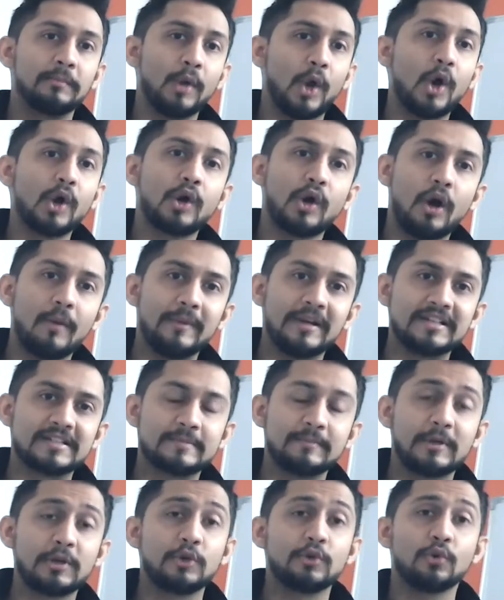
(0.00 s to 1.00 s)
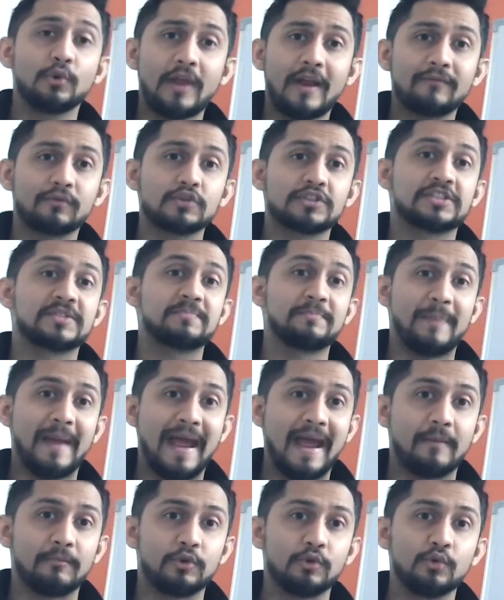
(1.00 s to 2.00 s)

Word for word: blog comments, but you don't have to spam.